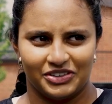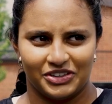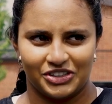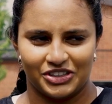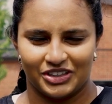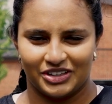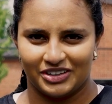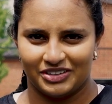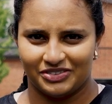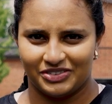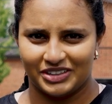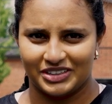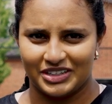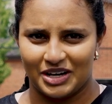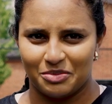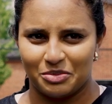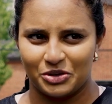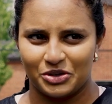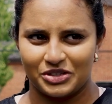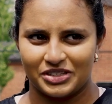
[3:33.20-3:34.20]
For sure. For
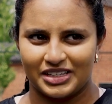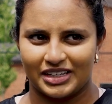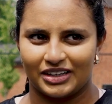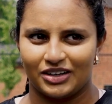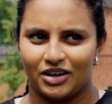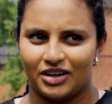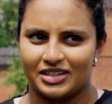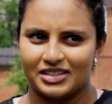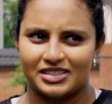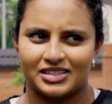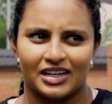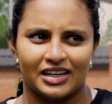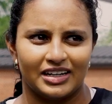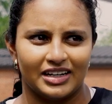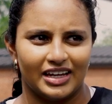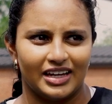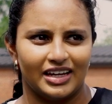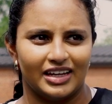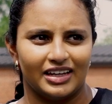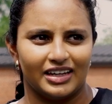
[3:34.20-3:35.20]
doubles, on
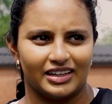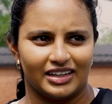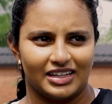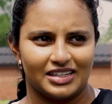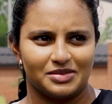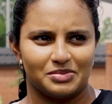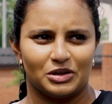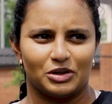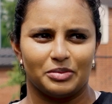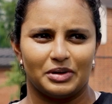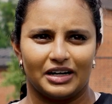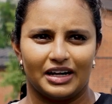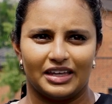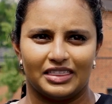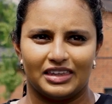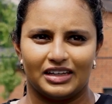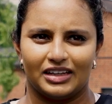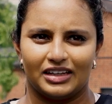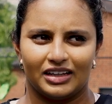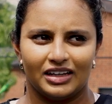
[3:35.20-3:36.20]
Sunday against Middlebury, I
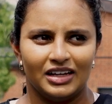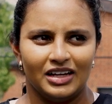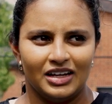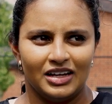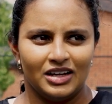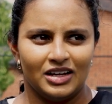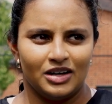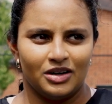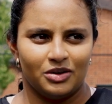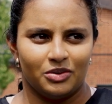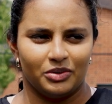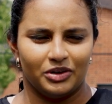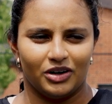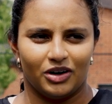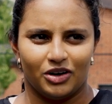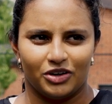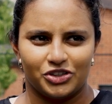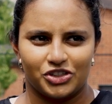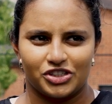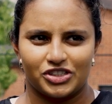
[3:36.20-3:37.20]
think we
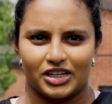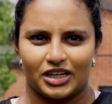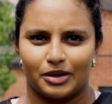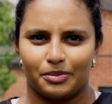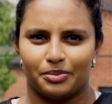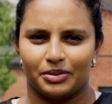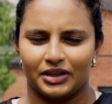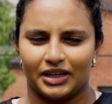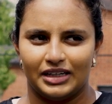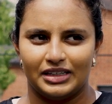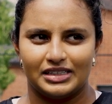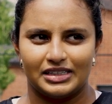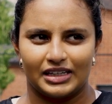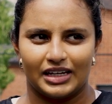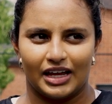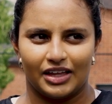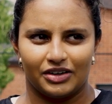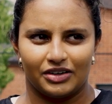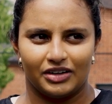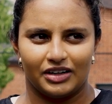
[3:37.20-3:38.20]
all just played
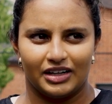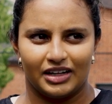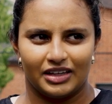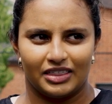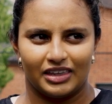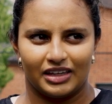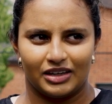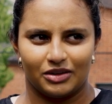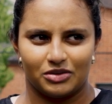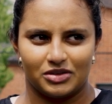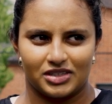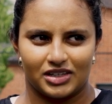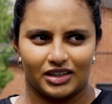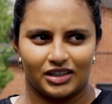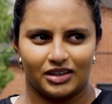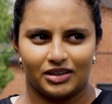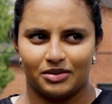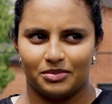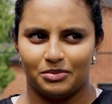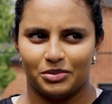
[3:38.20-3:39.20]
together, and I think it was
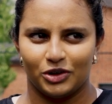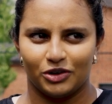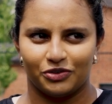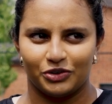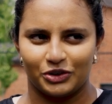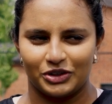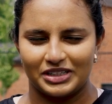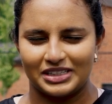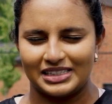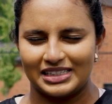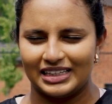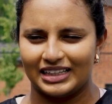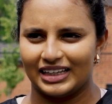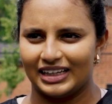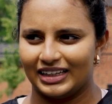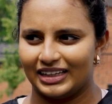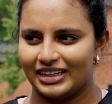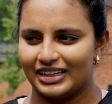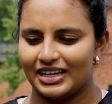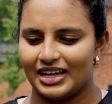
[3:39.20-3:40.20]
beautiful to see
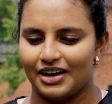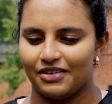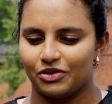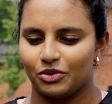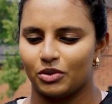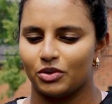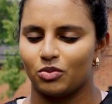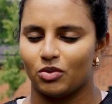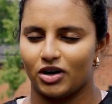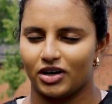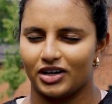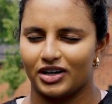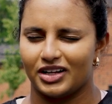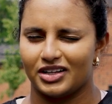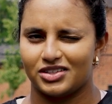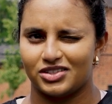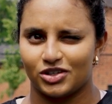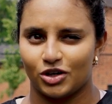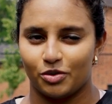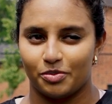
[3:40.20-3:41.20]
everyone wanted
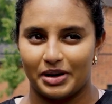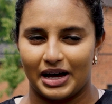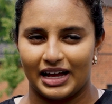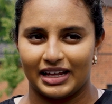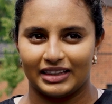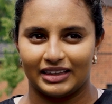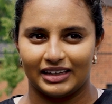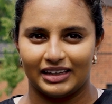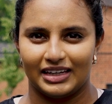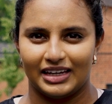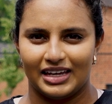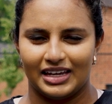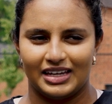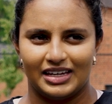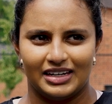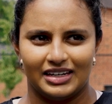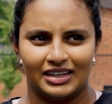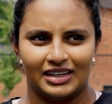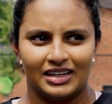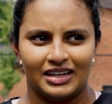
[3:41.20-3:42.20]
it so badly, and